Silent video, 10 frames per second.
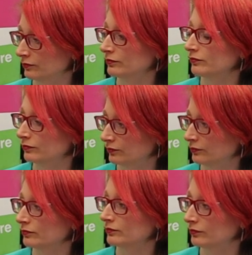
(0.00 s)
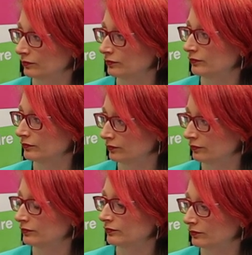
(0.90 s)

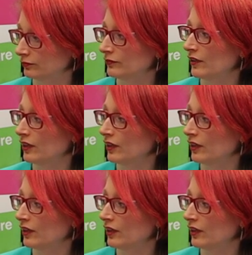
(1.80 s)
(not speaking)